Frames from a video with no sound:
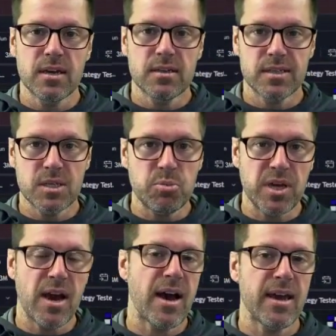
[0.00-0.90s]

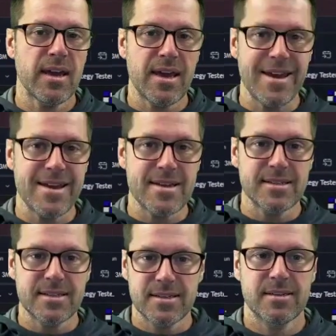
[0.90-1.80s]
CPI,
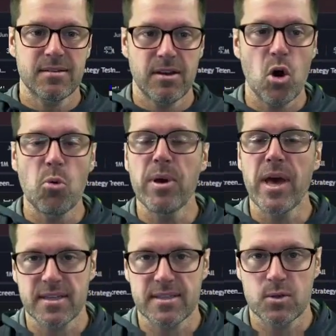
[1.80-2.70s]
and
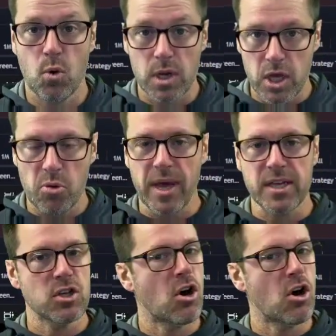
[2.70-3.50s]
OPEX, quarterly OPEX,